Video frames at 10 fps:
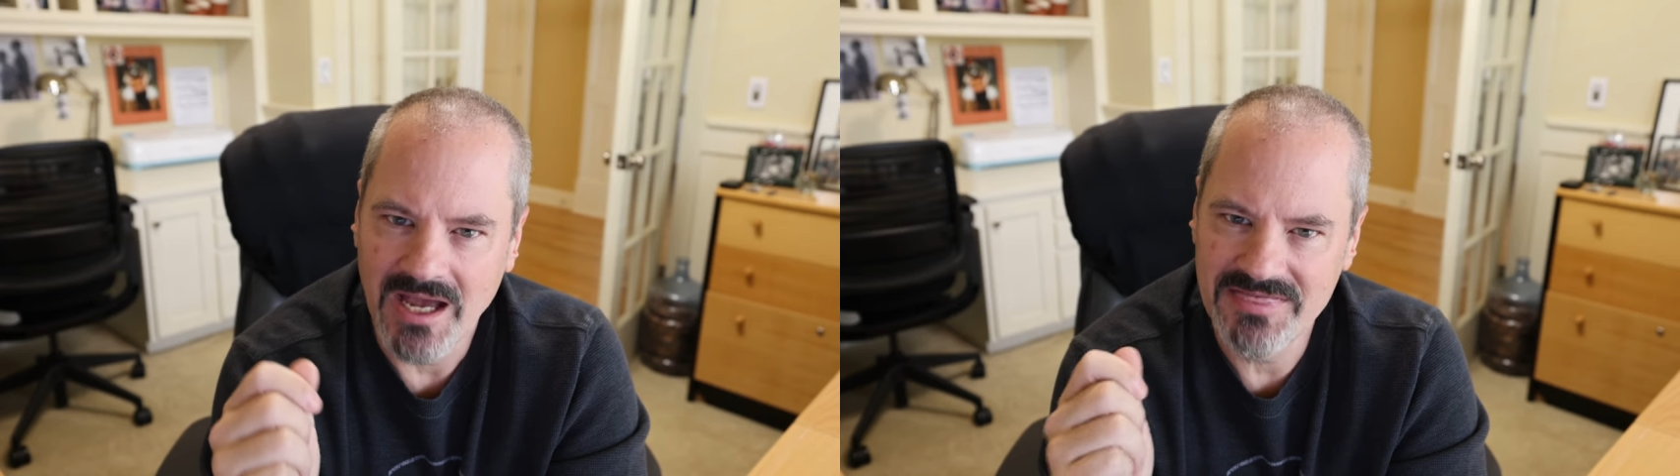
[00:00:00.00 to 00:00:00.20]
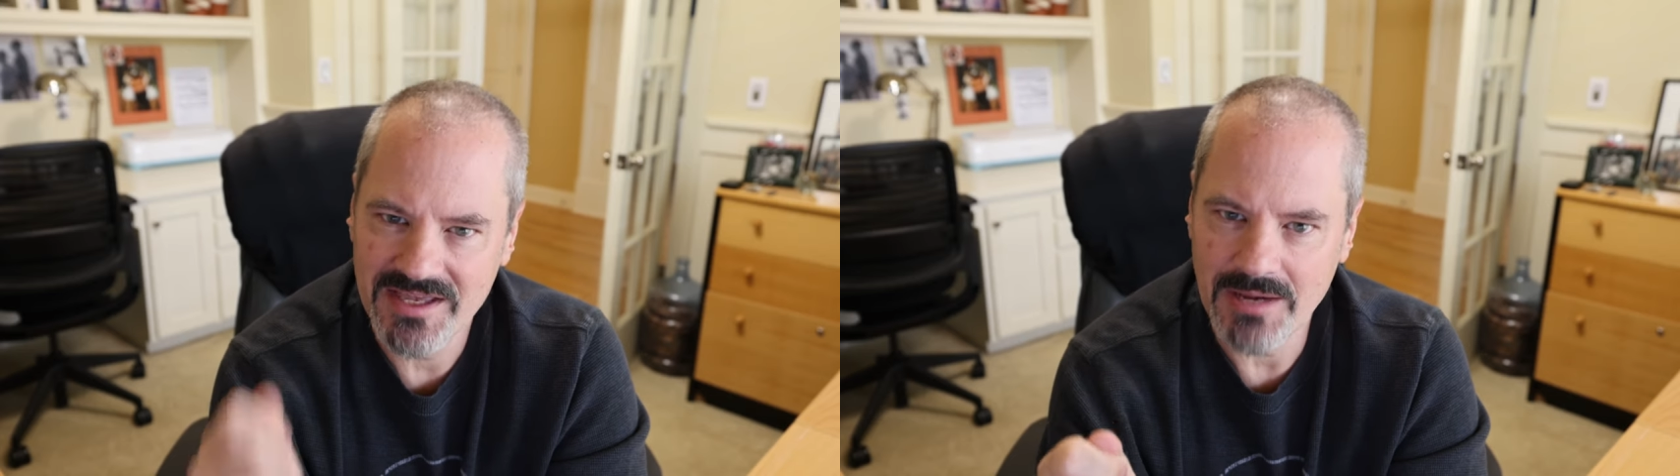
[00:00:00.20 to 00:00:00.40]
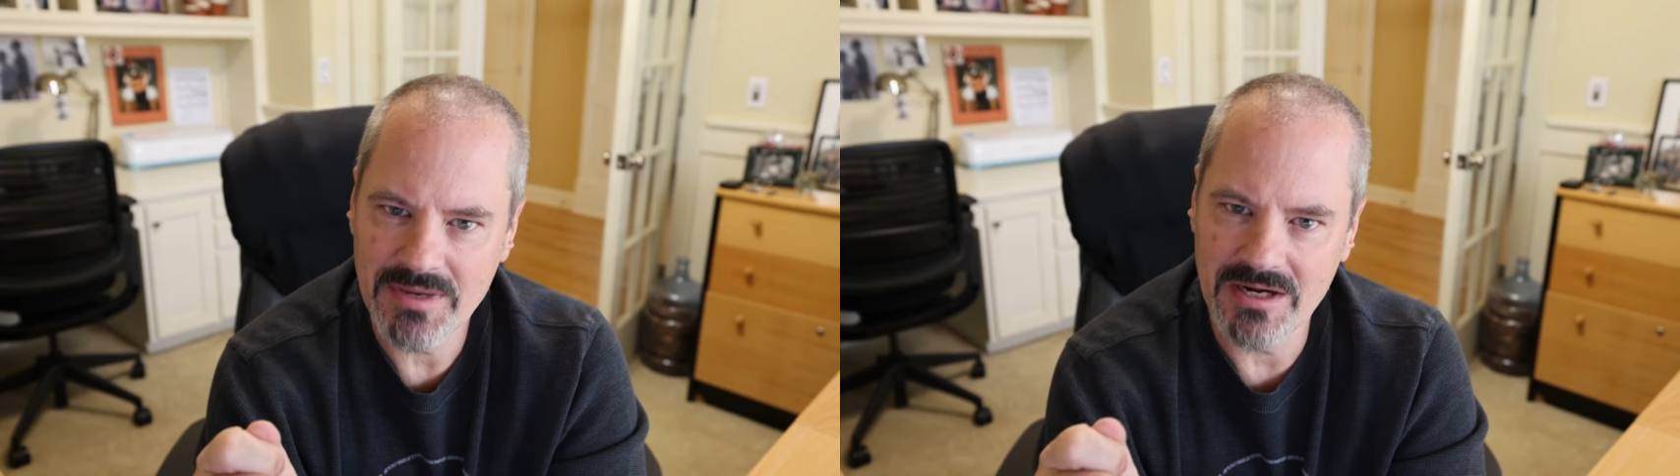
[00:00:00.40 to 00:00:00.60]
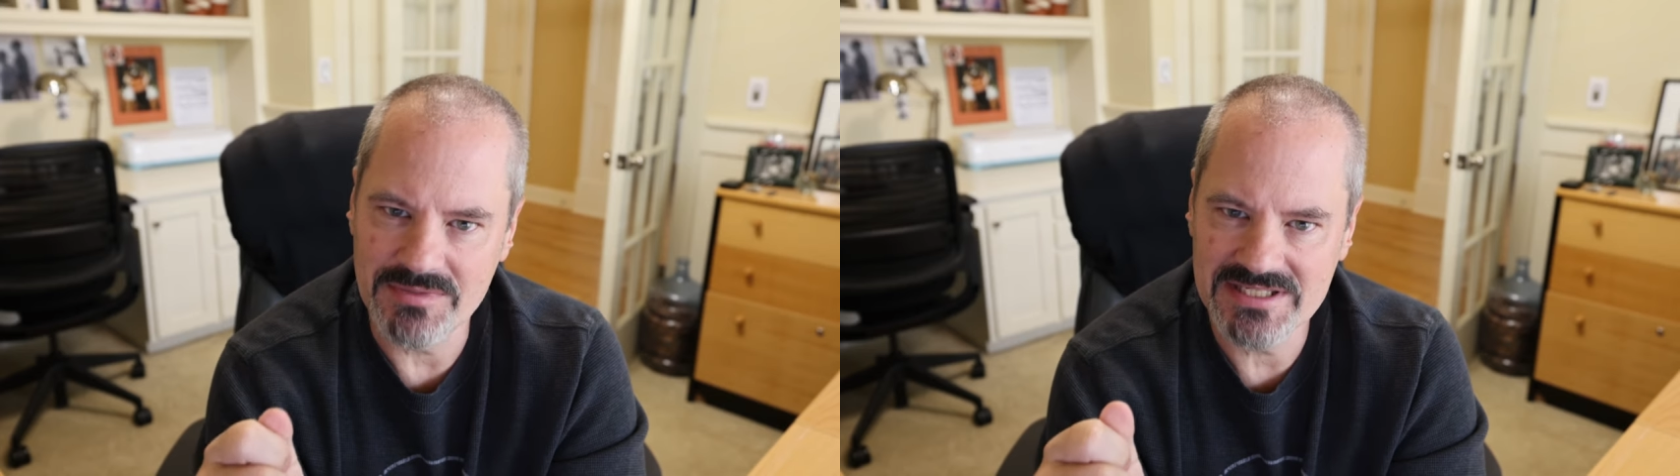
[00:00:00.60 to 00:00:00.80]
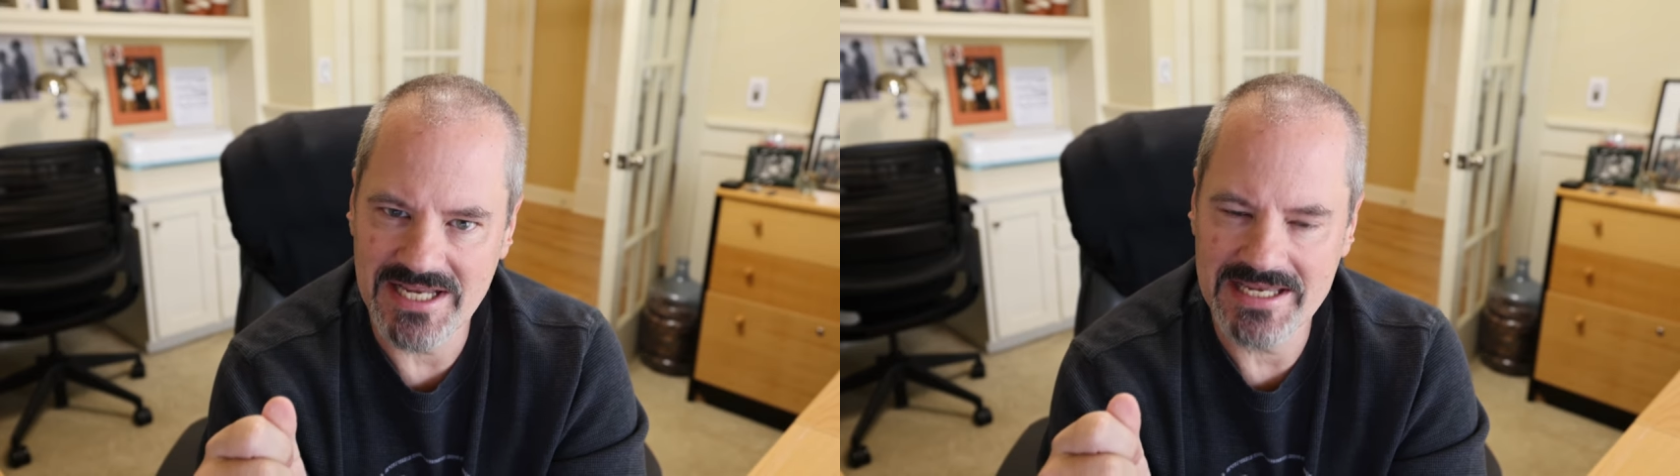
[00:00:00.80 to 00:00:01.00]
I think I made a
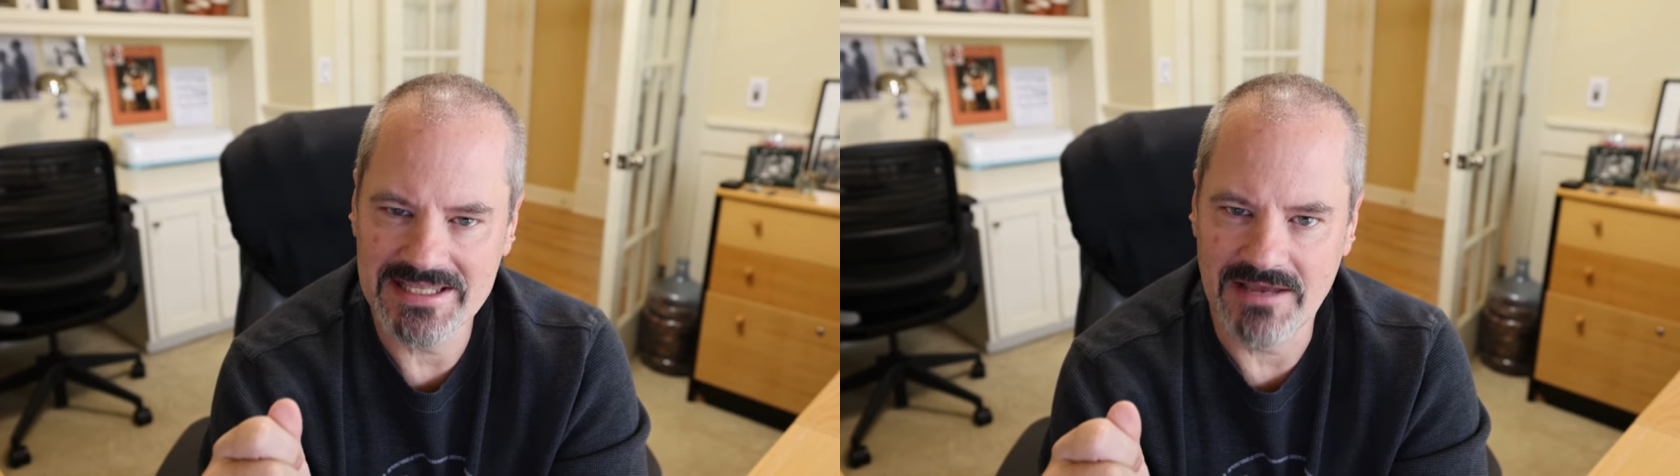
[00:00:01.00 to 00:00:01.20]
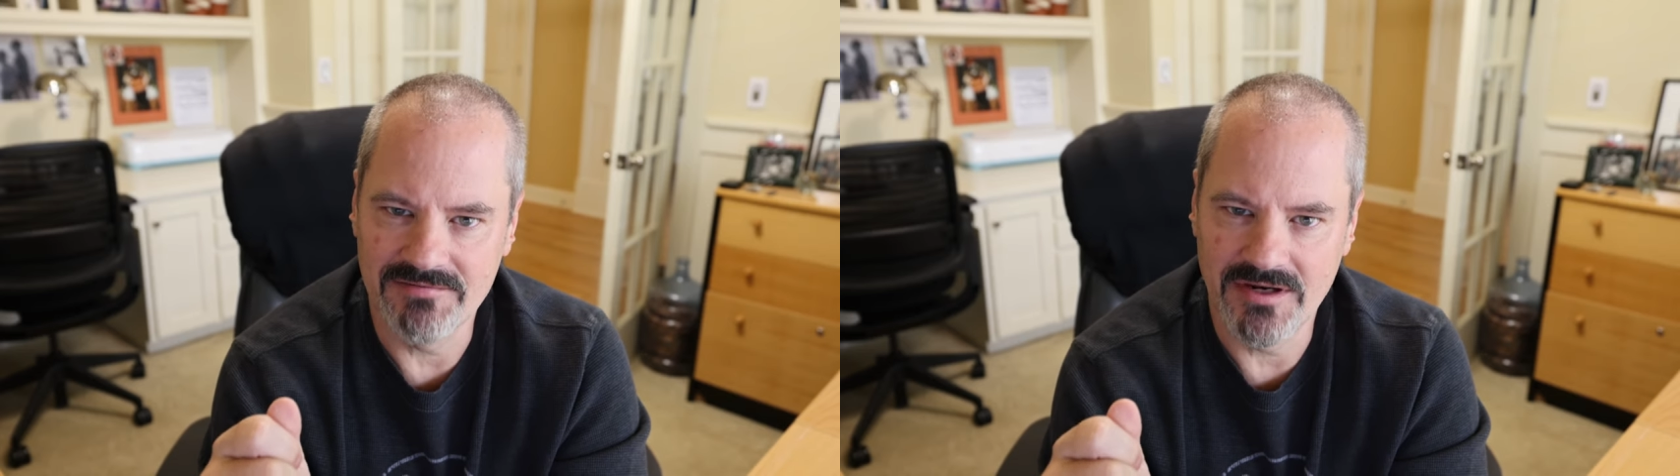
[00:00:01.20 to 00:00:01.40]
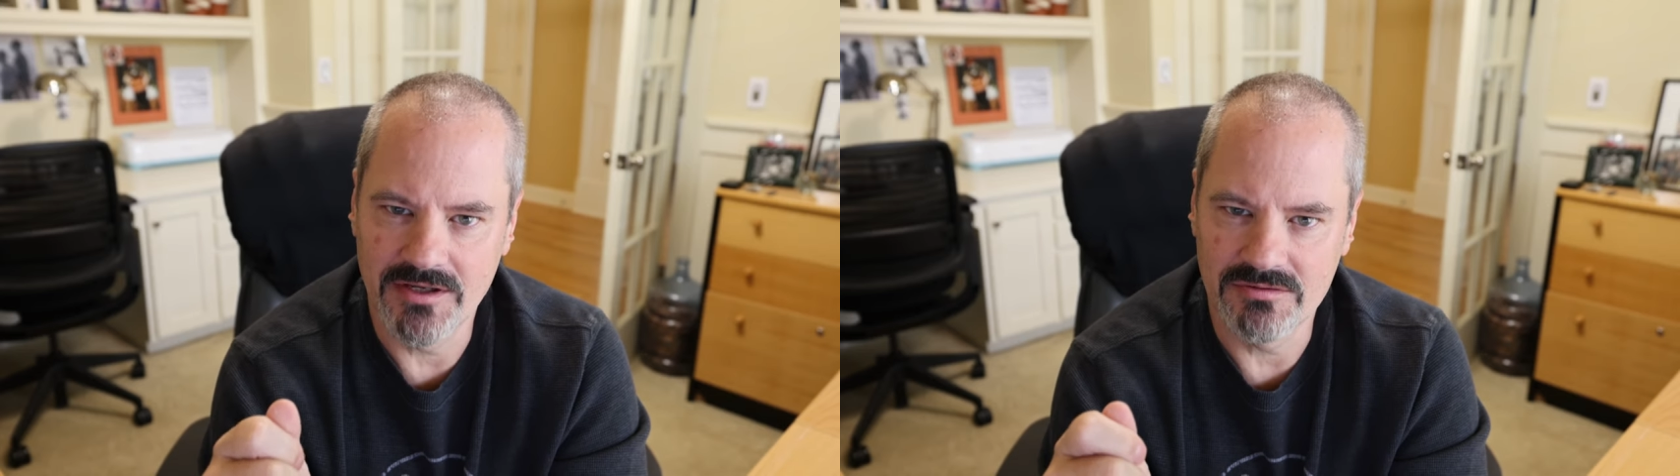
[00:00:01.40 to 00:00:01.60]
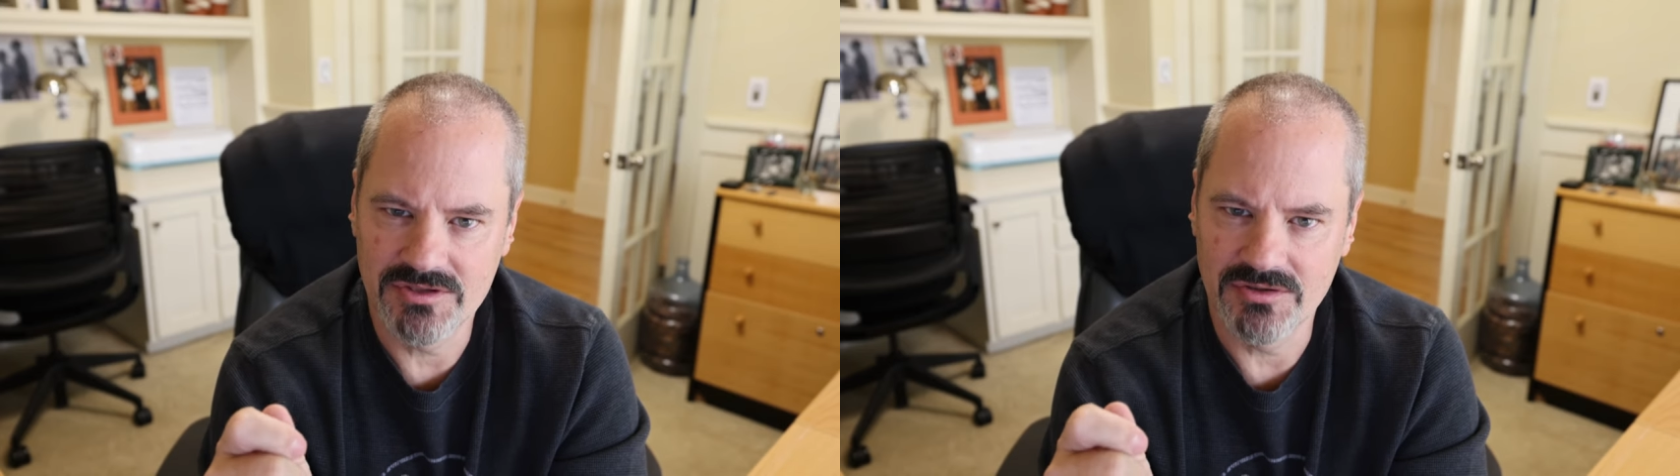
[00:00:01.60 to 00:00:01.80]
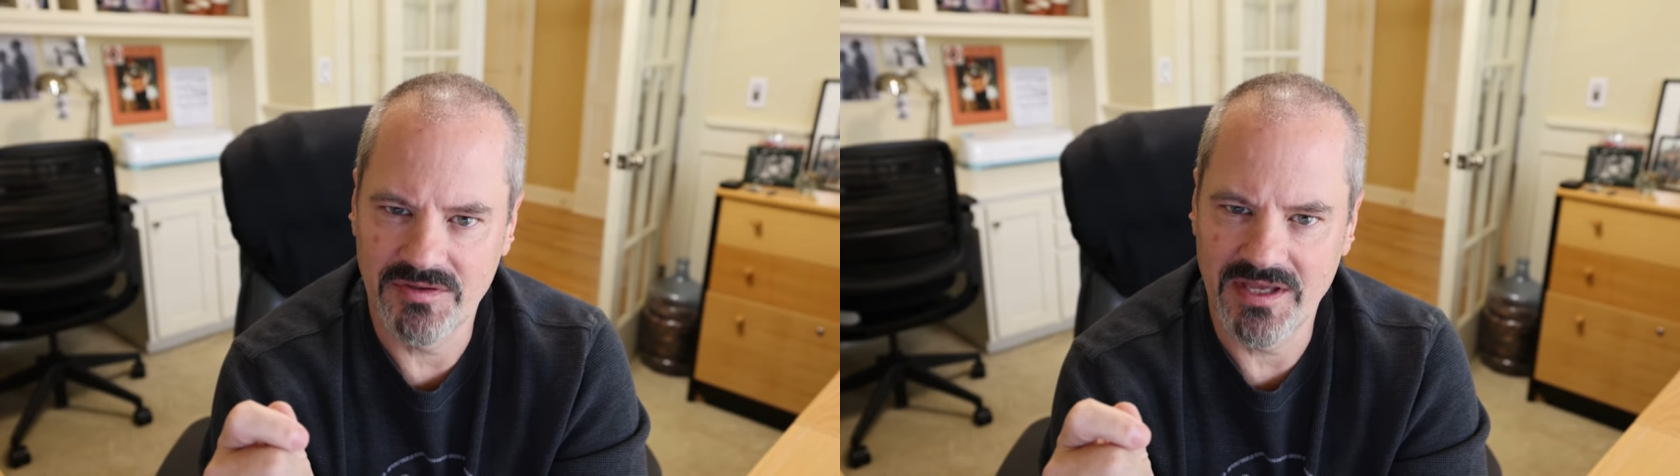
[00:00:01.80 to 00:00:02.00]
mistake in that video too.